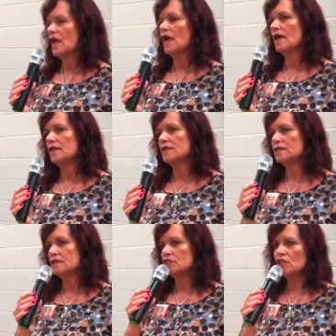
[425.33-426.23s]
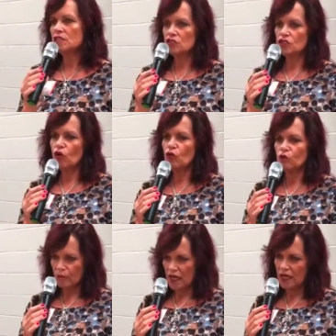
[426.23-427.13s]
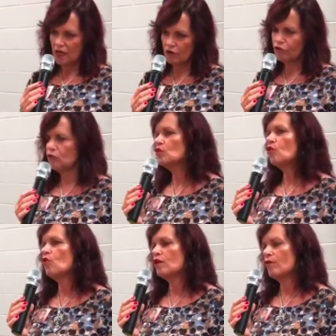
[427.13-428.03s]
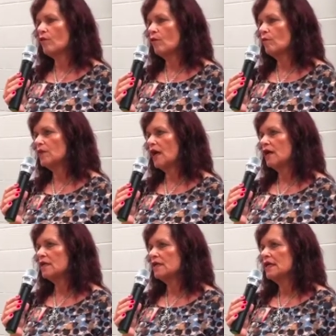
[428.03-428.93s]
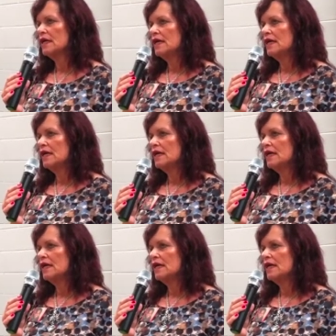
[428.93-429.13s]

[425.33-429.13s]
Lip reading: and the judge told me in a full courtroom that